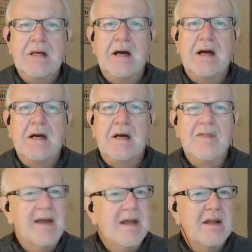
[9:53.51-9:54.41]

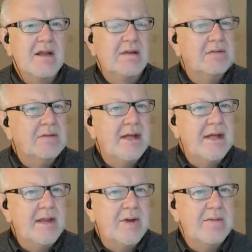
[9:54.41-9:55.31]
That
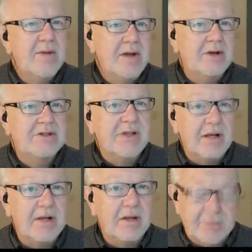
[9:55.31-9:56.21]
kind of made my ears
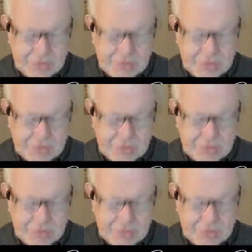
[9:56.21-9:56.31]
stand up.